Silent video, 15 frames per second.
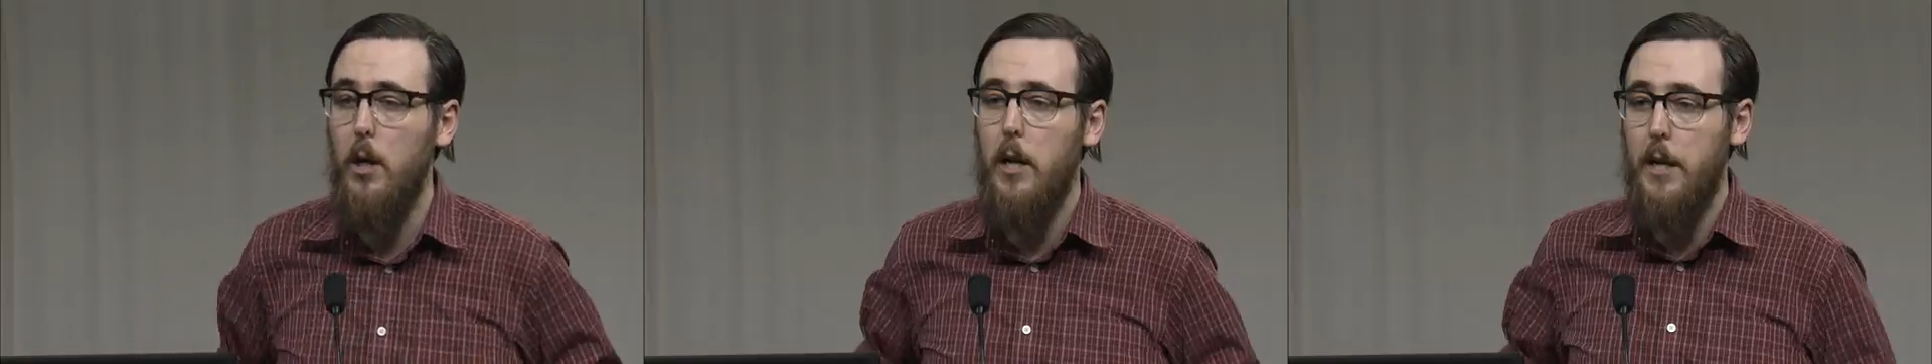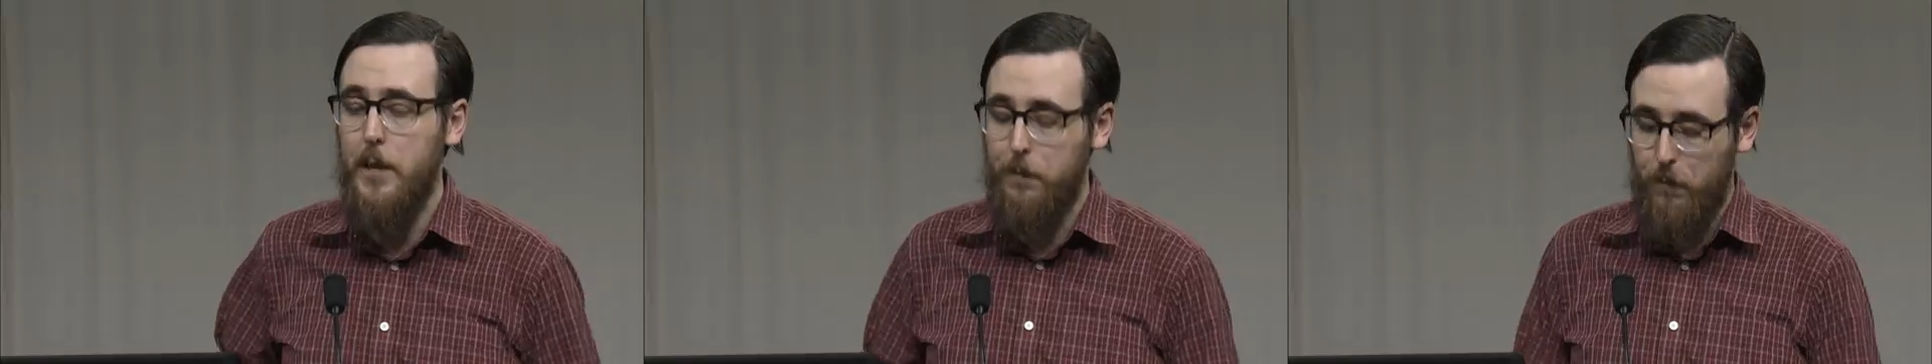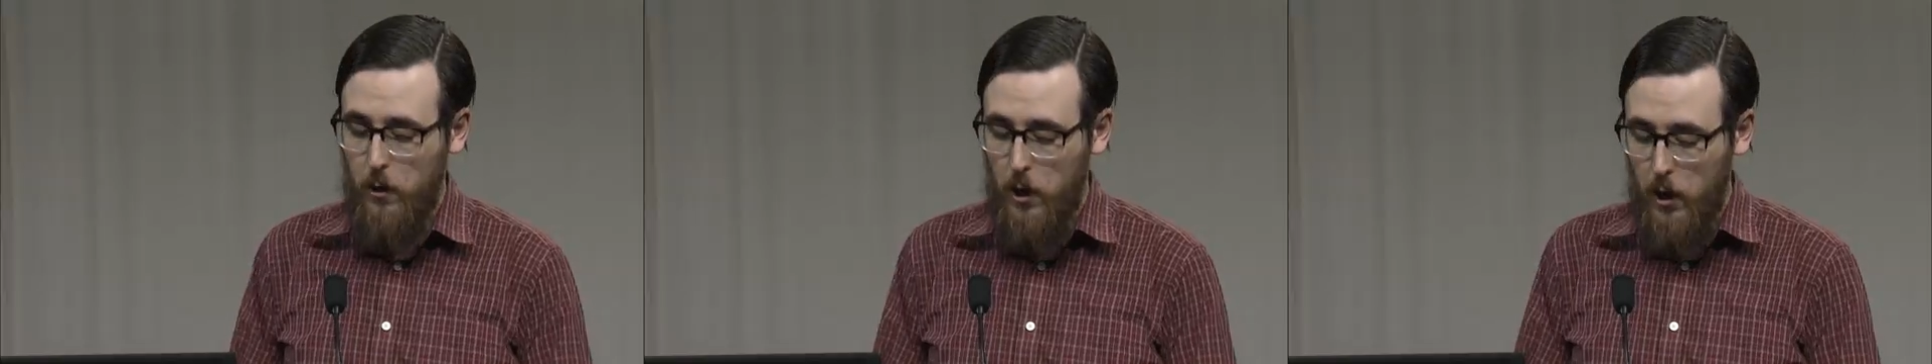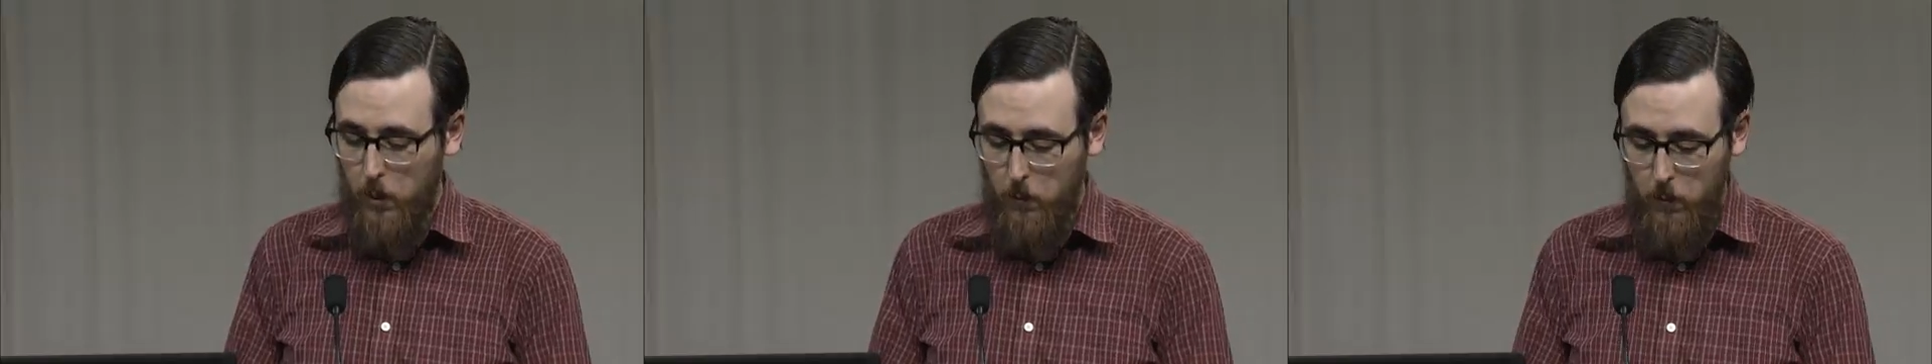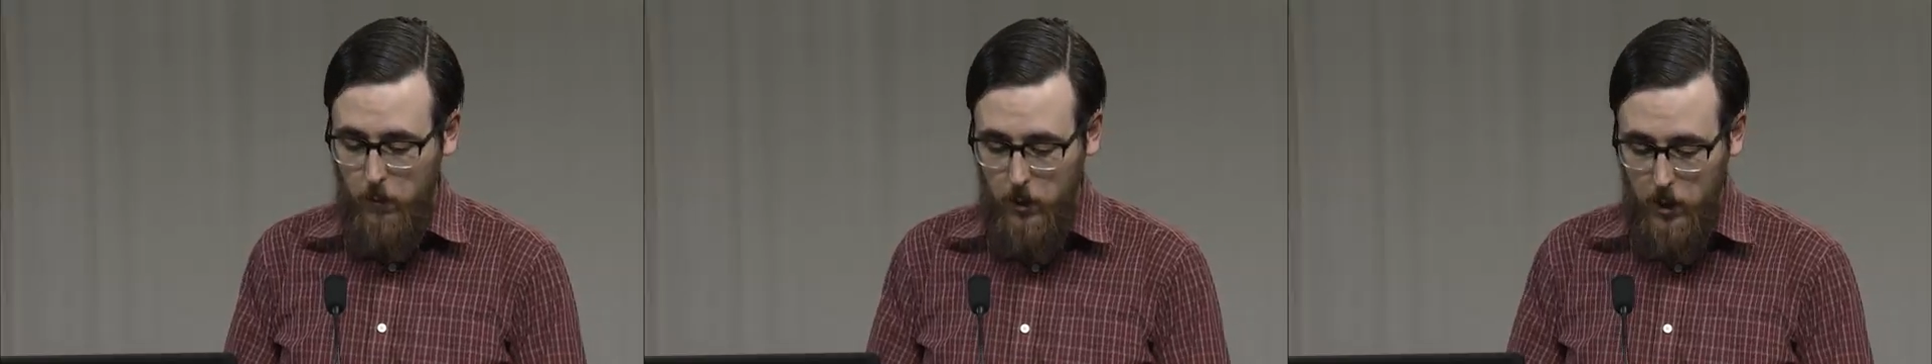it's
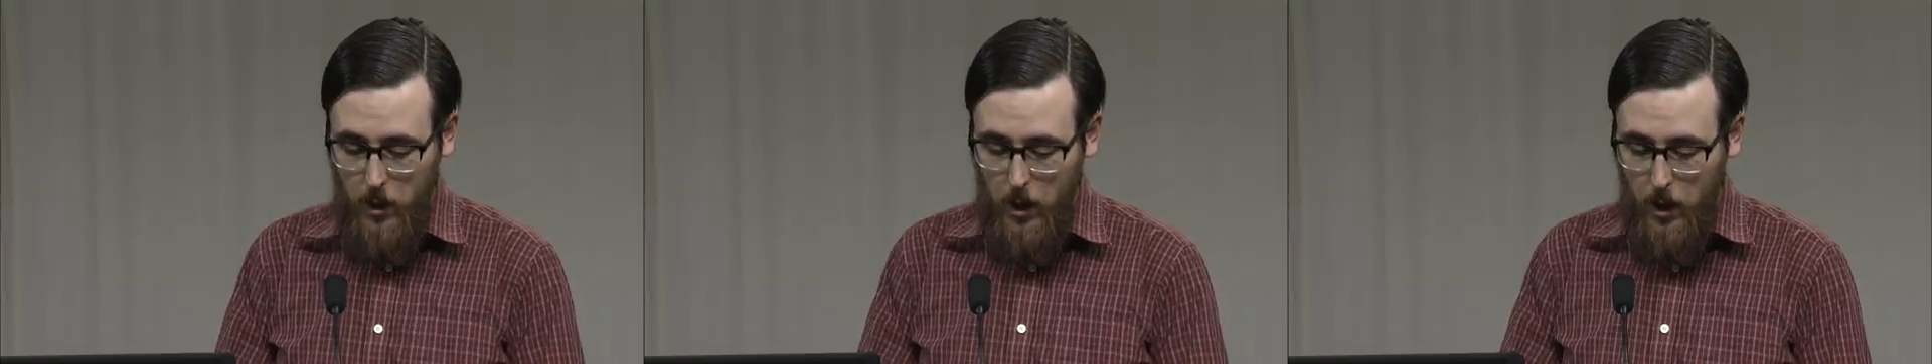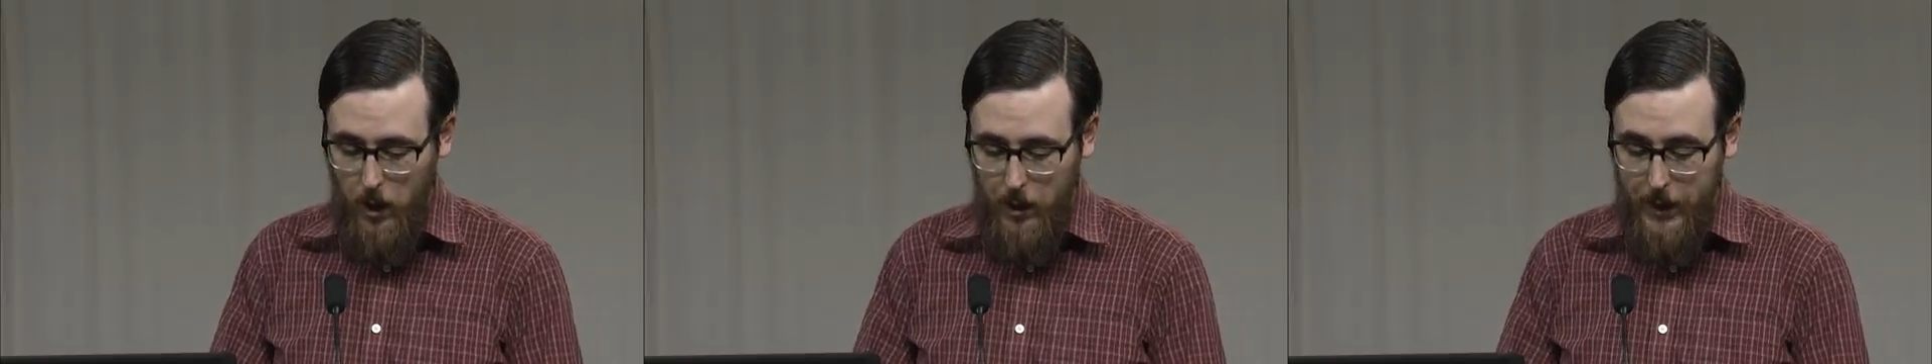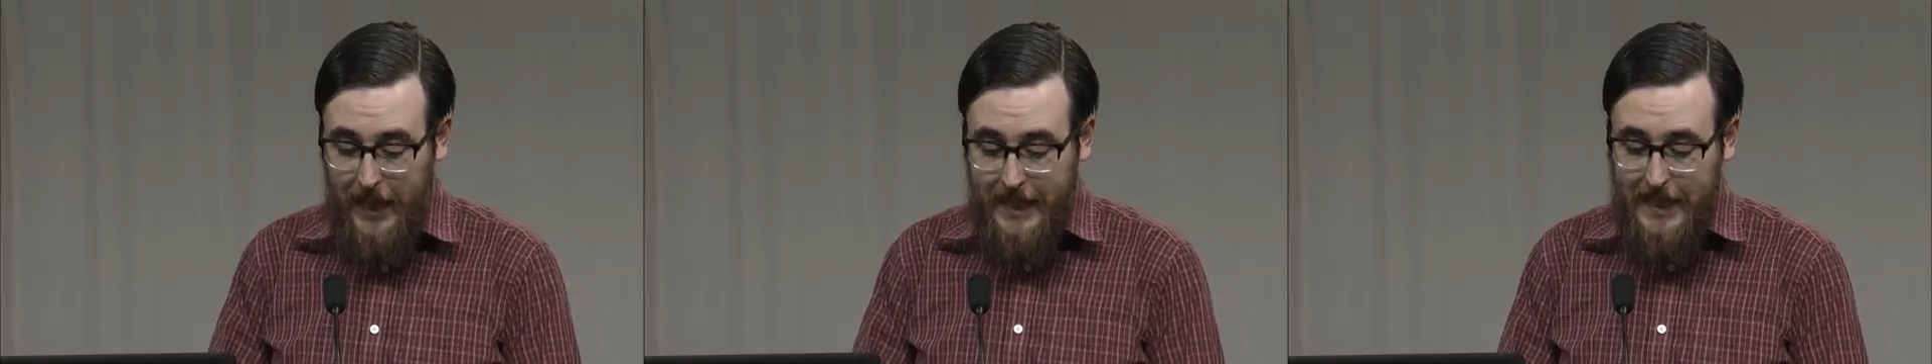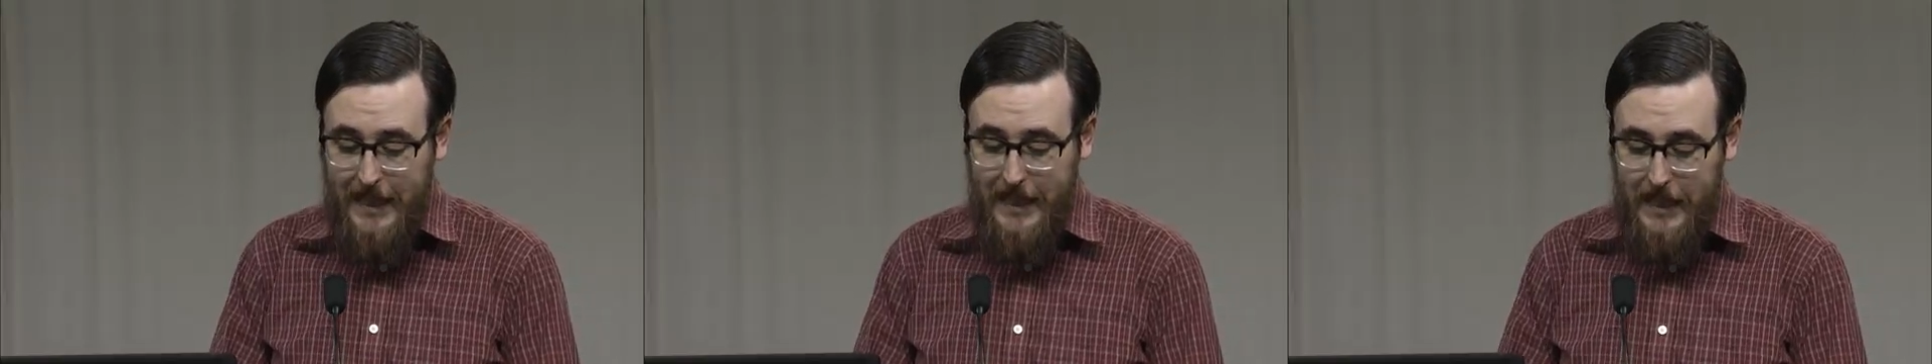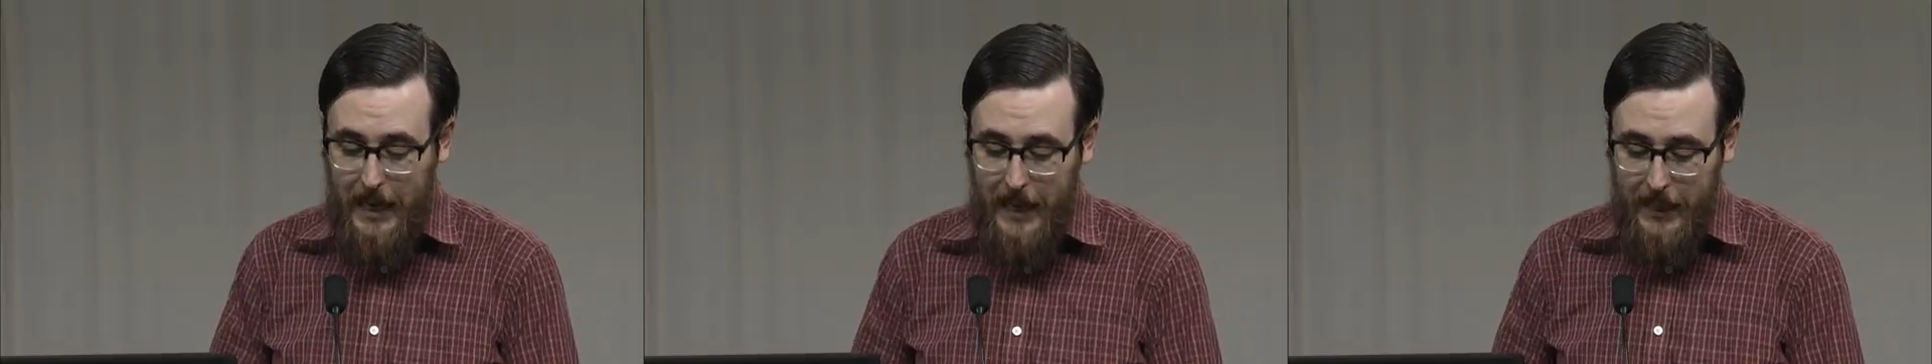from
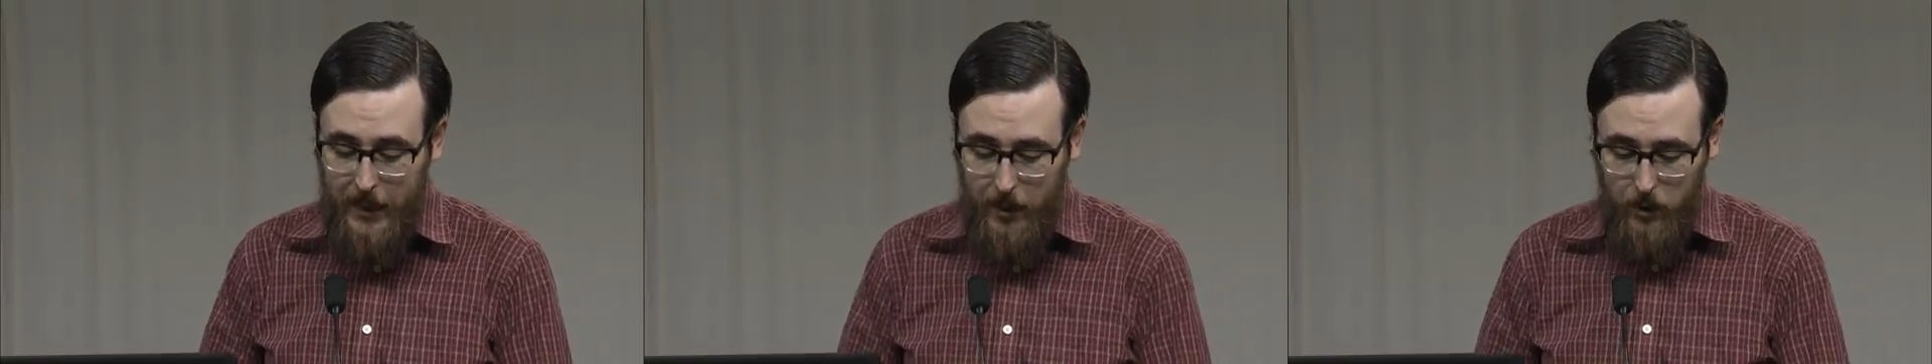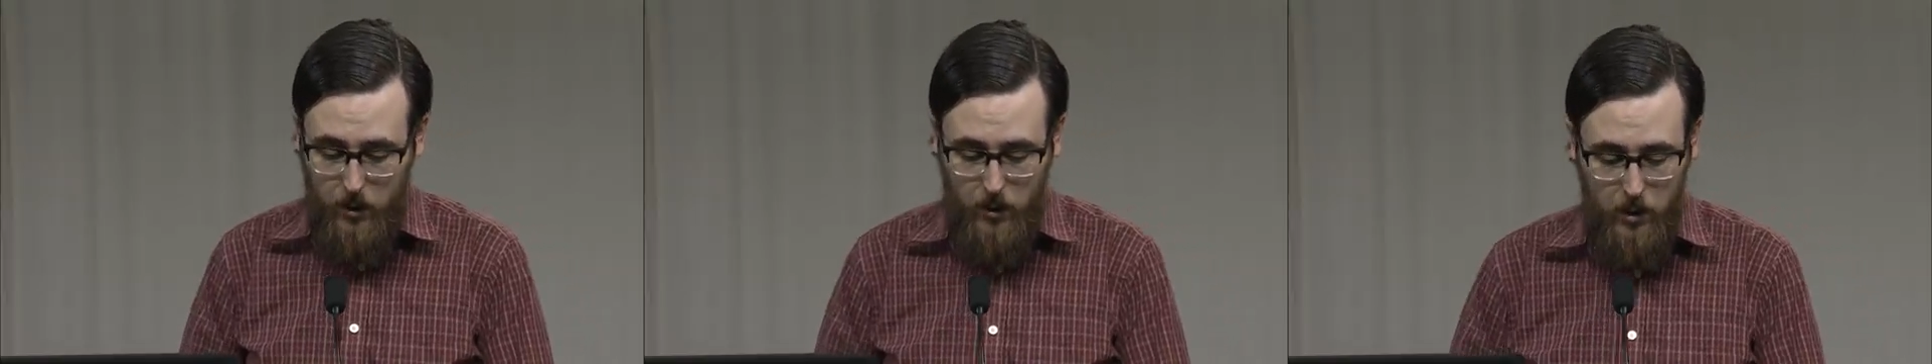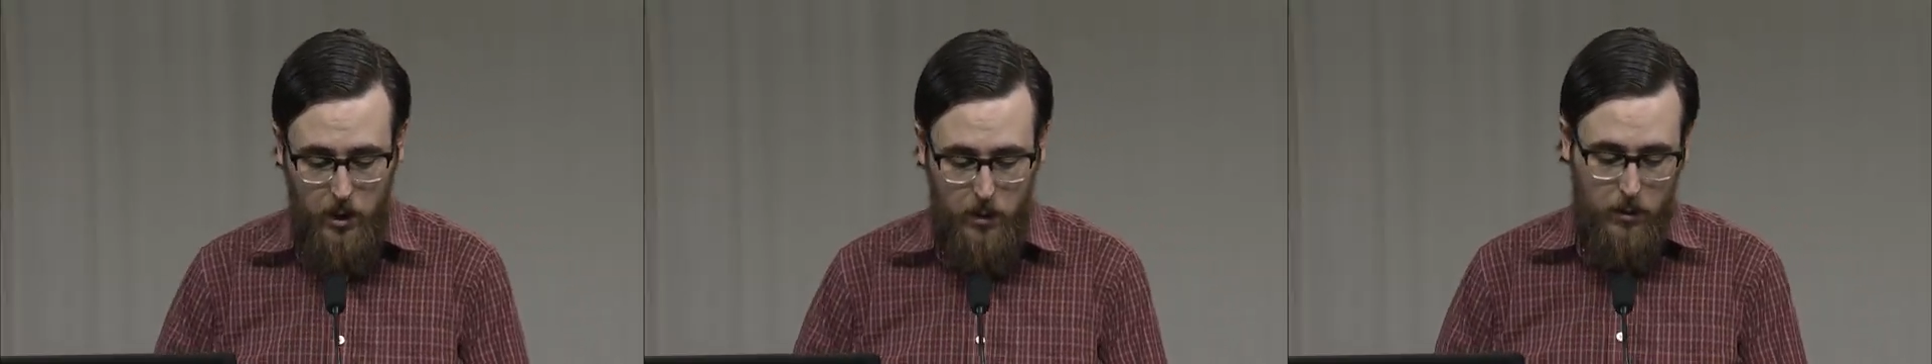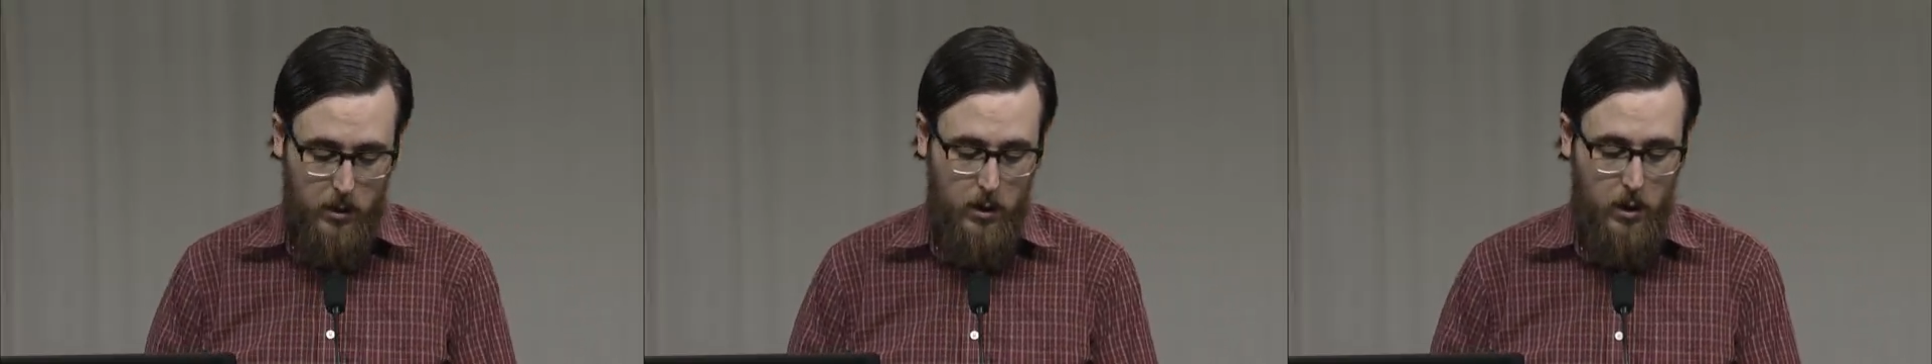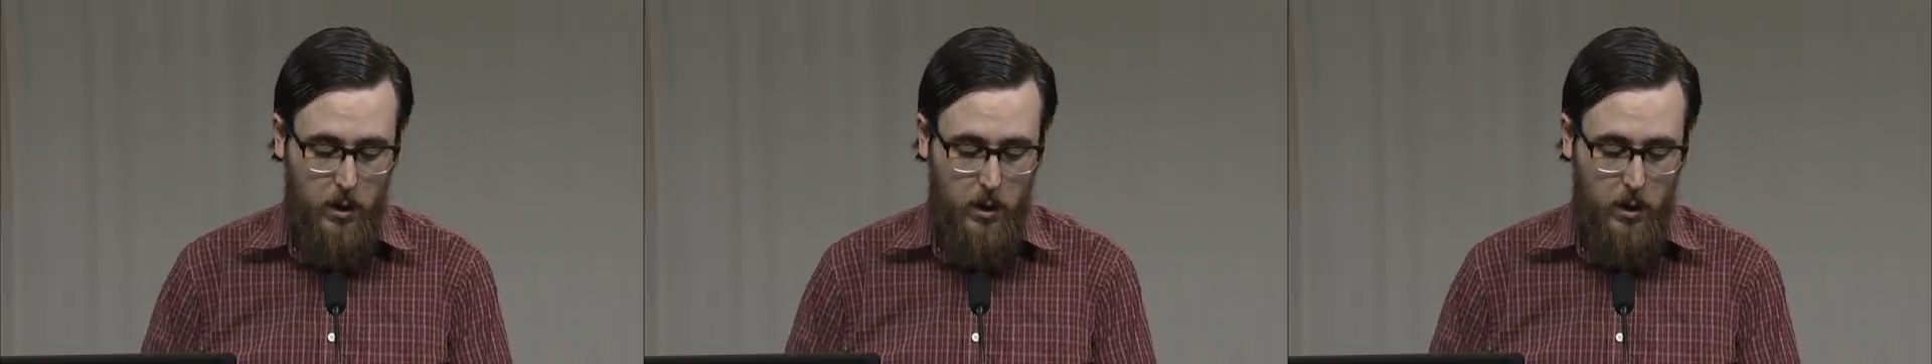1990. And